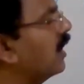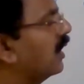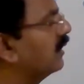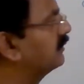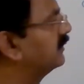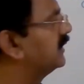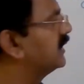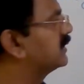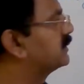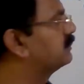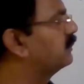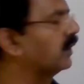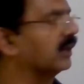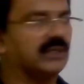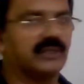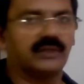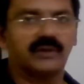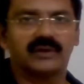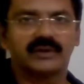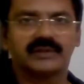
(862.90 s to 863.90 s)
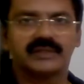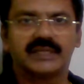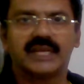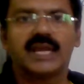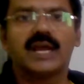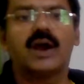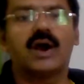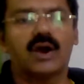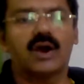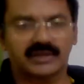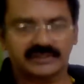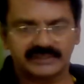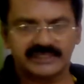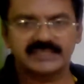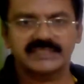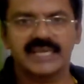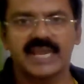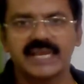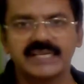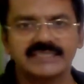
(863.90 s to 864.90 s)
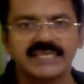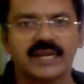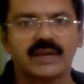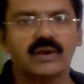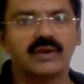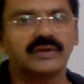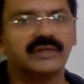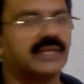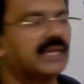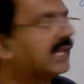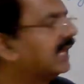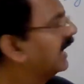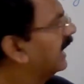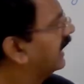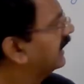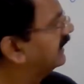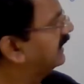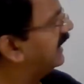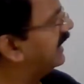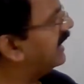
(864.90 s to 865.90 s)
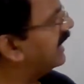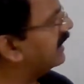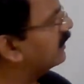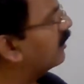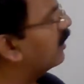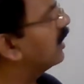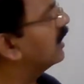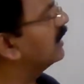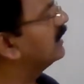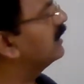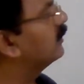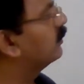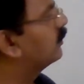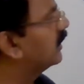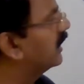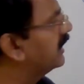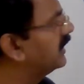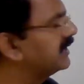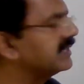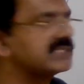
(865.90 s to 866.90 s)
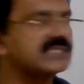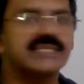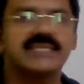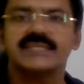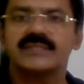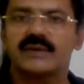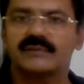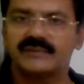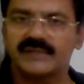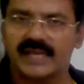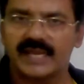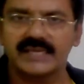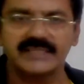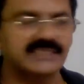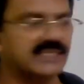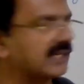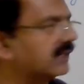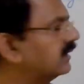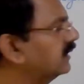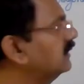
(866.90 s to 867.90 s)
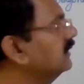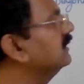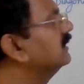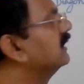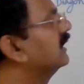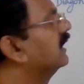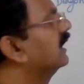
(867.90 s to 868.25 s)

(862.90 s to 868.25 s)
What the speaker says: of this polygon or this hexagon. They are called the vertices of the hexagon.